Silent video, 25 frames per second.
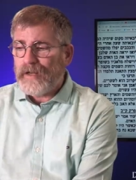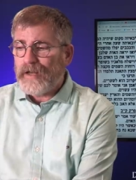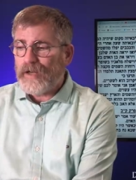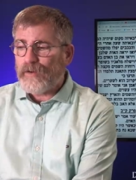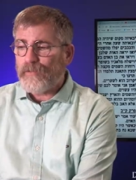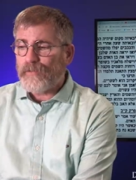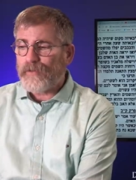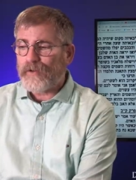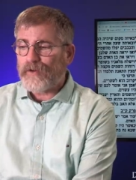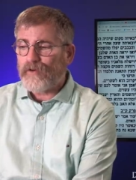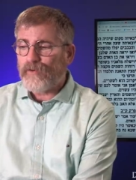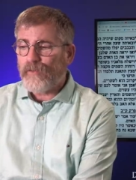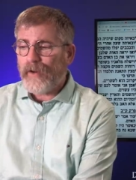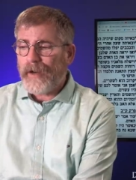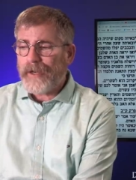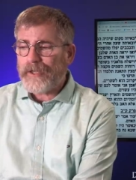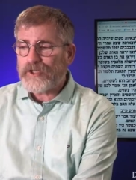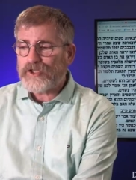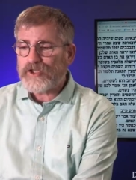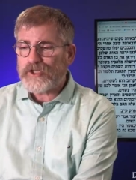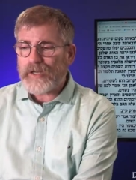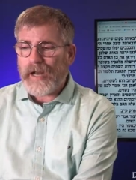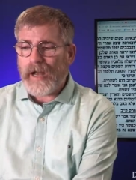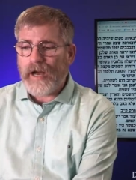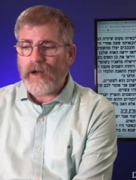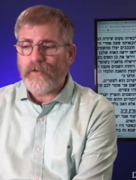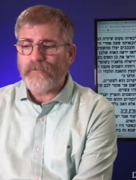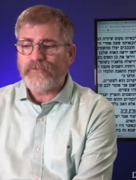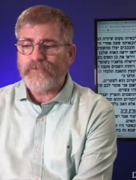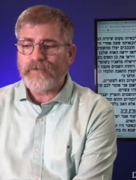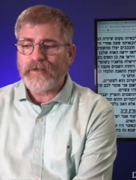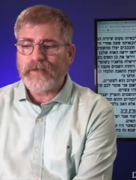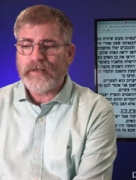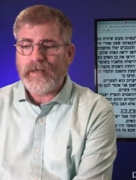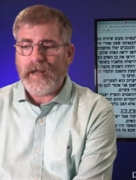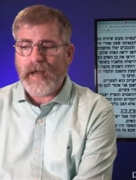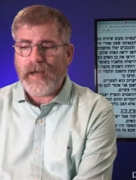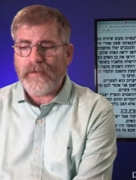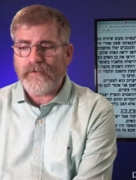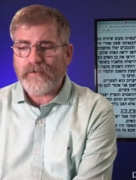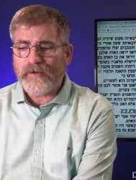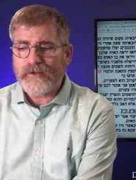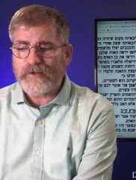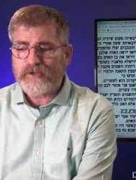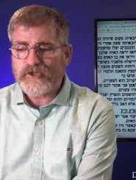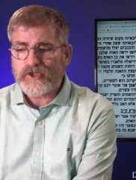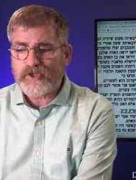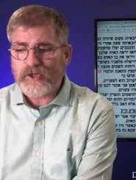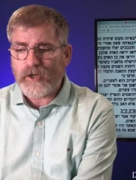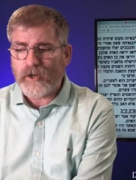with a great shout to gather
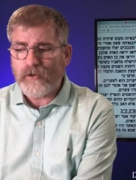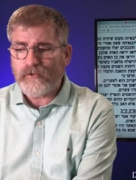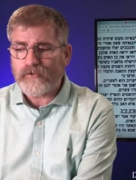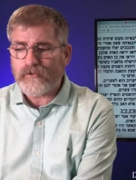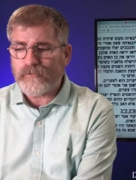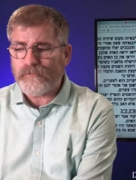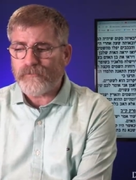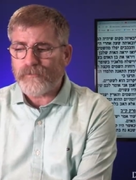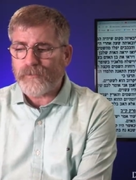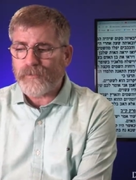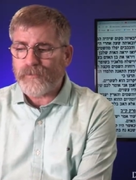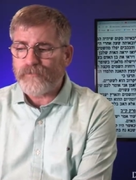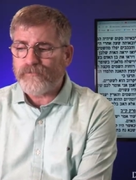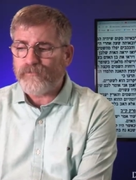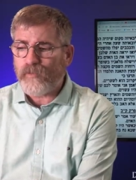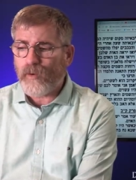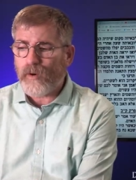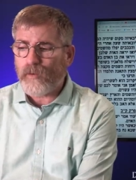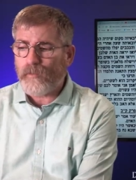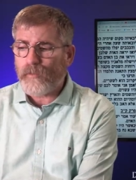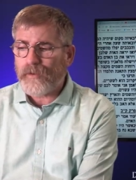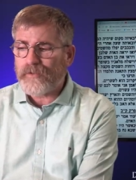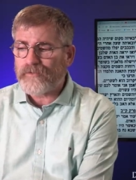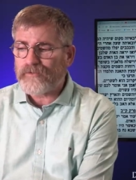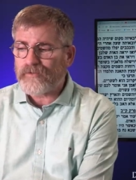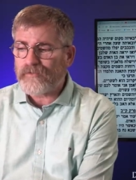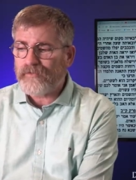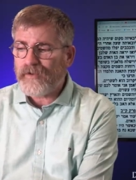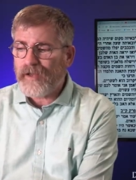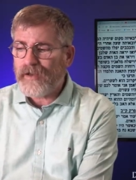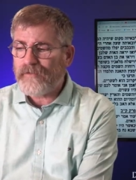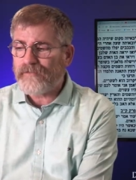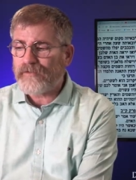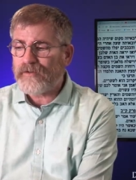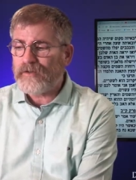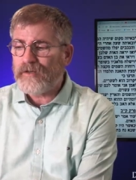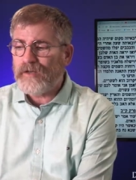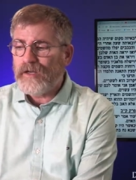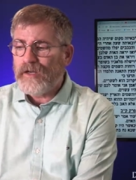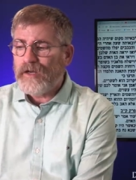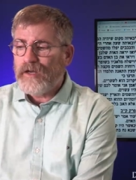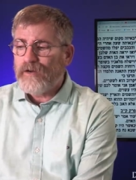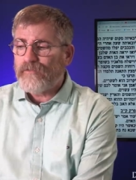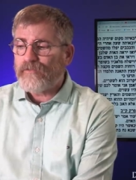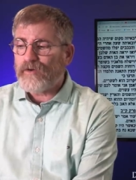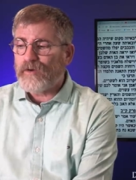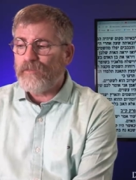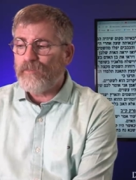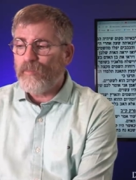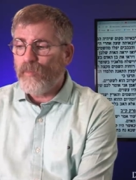his chosen from the four winds of heaven,
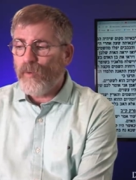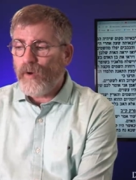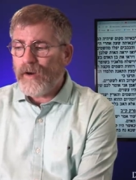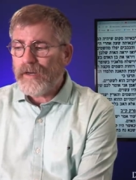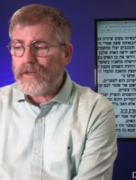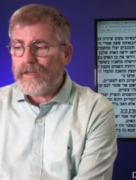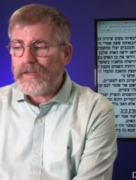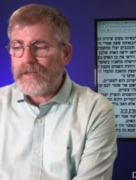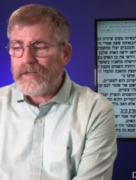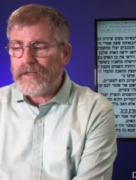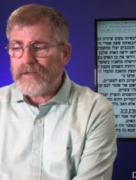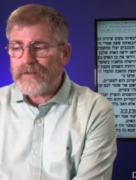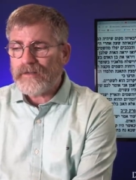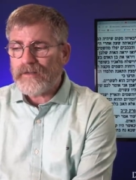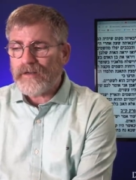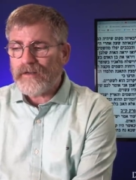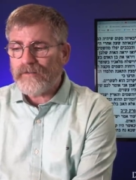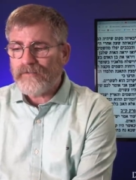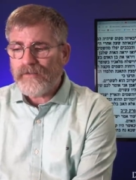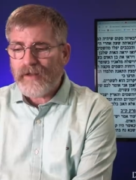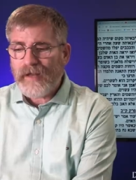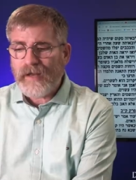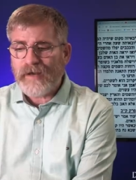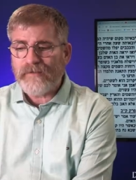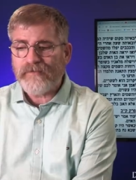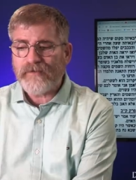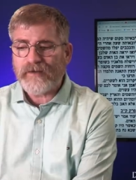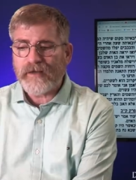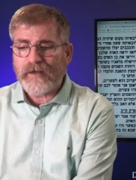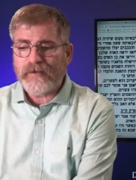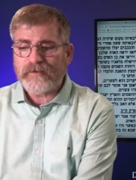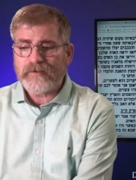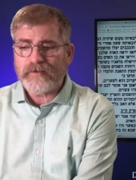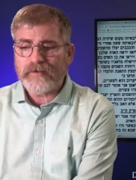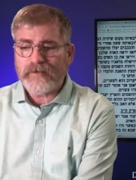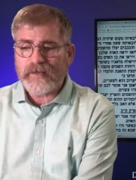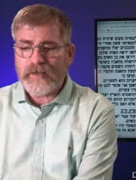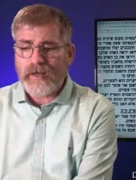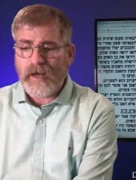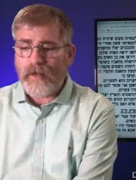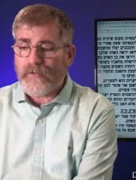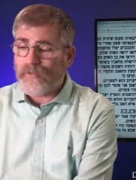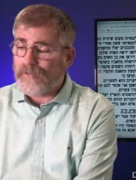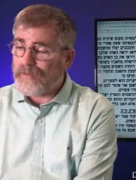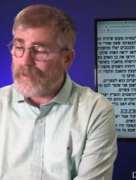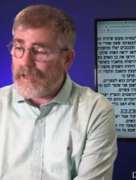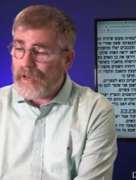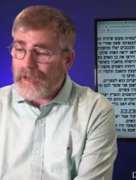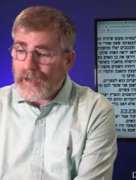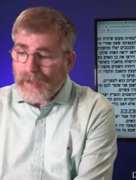from one end of heaven unto the
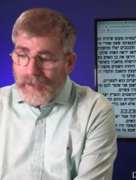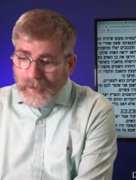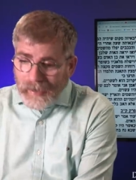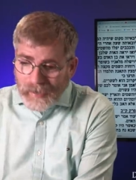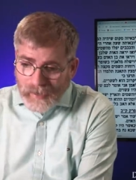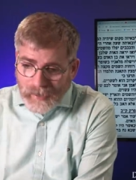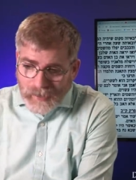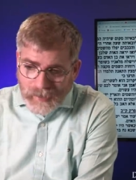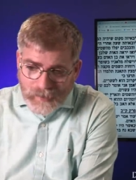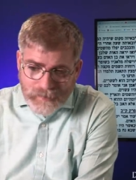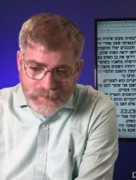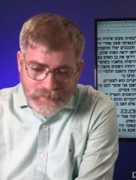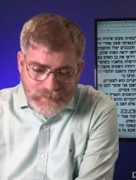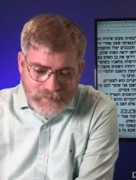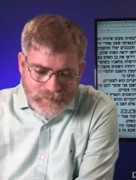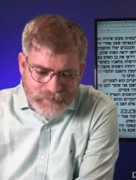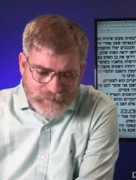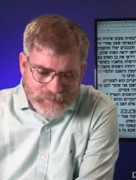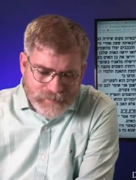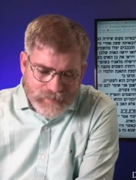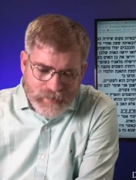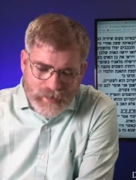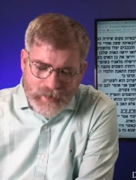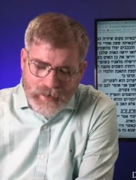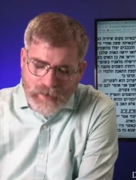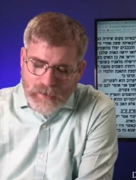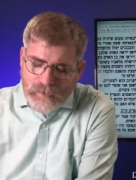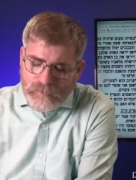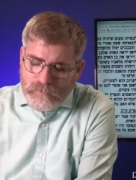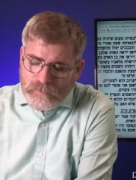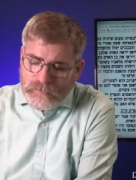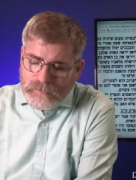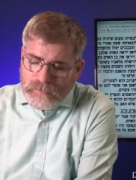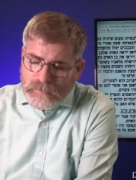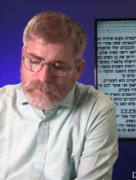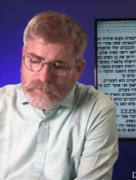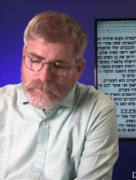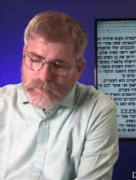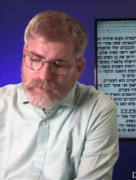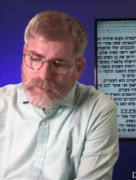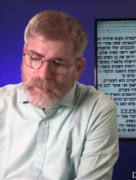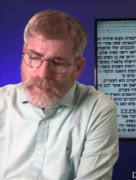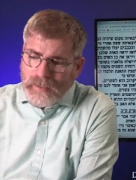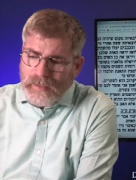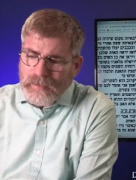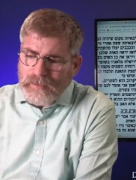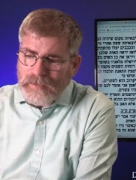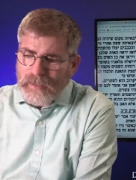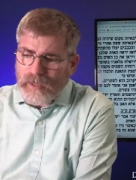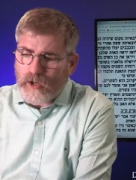other. Now, again, I
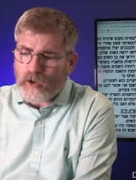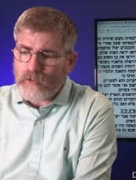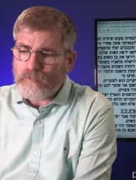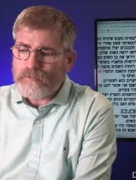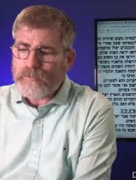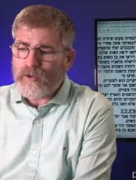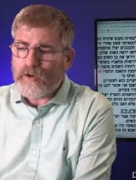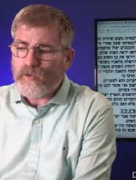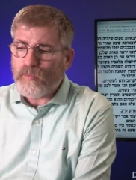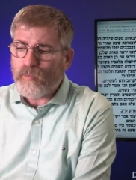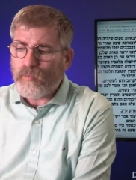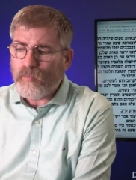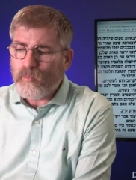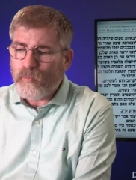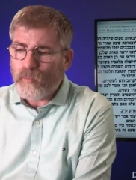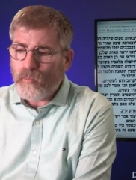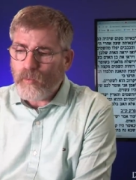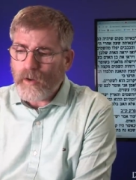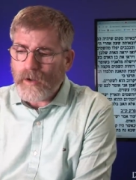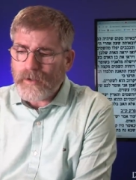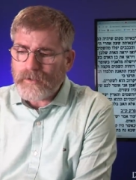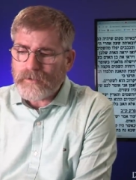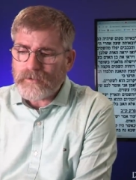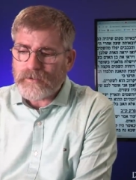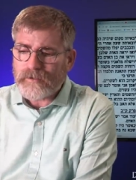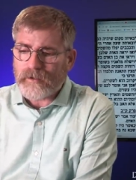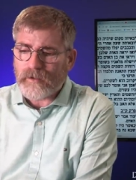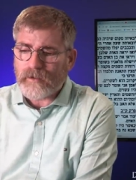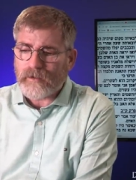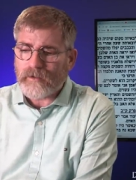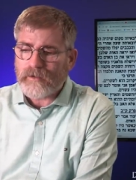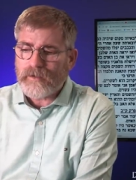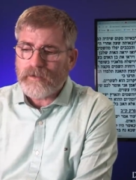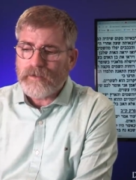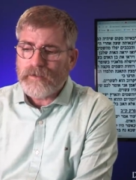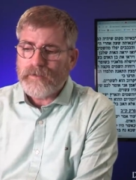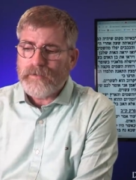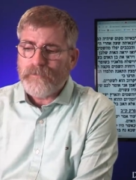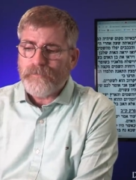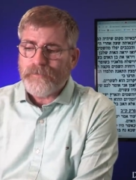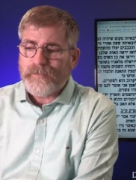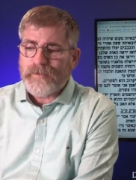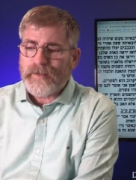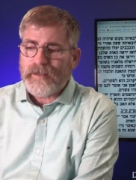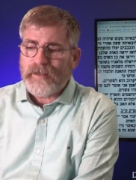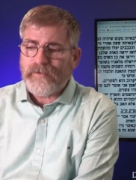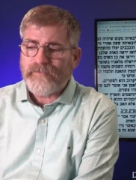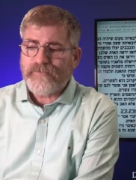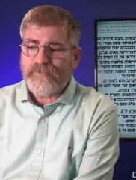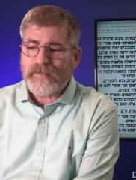can't help but wonder
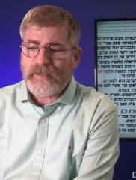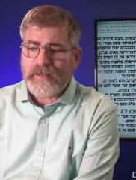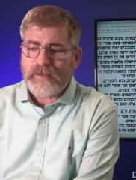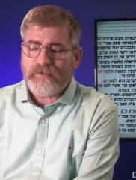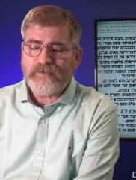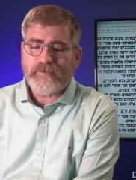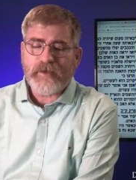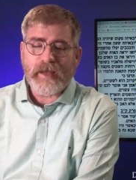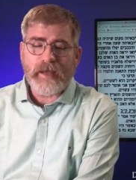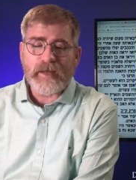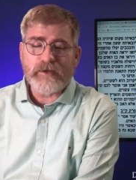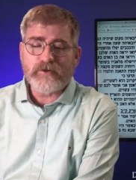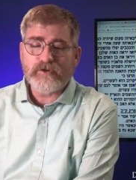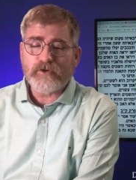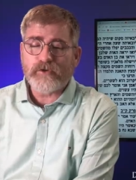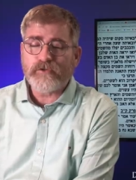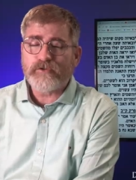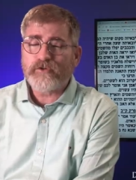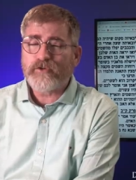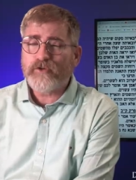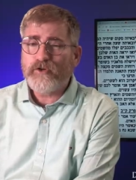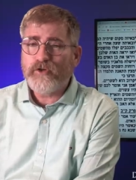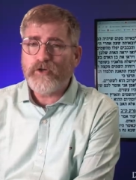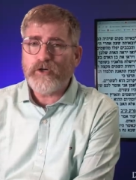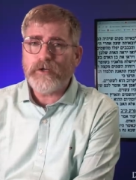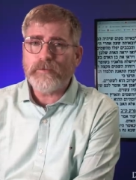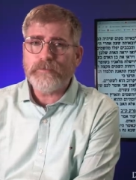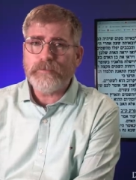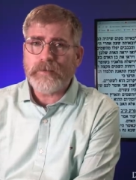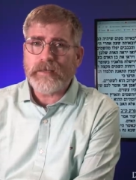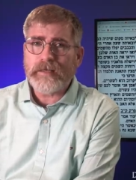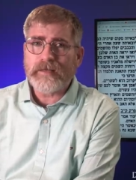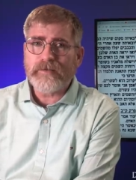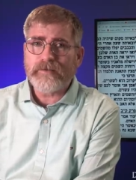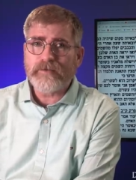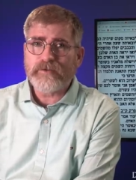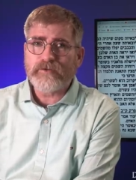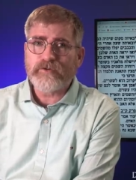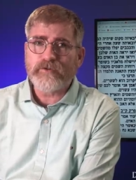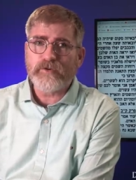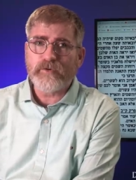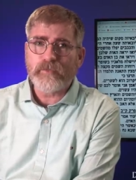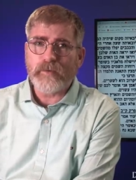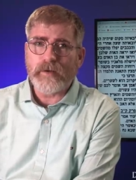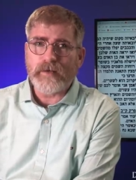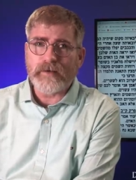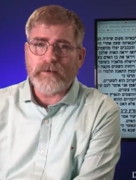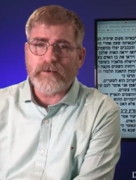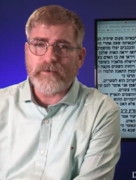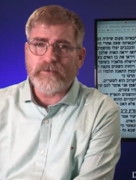if these angels could be the two
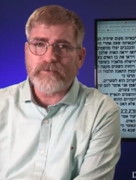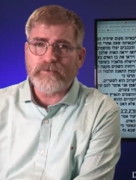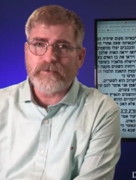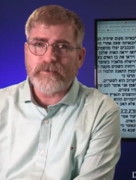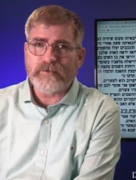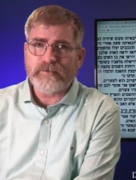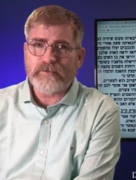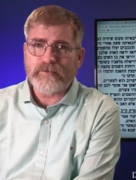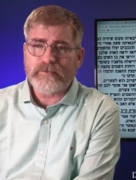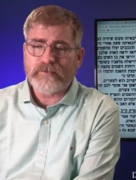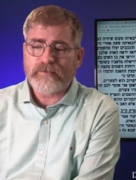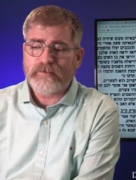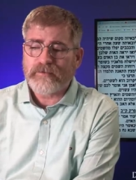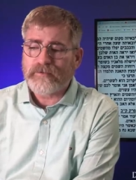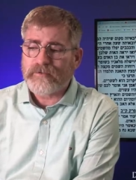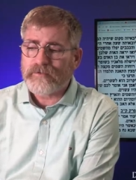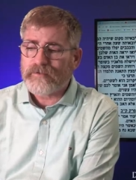witnesses.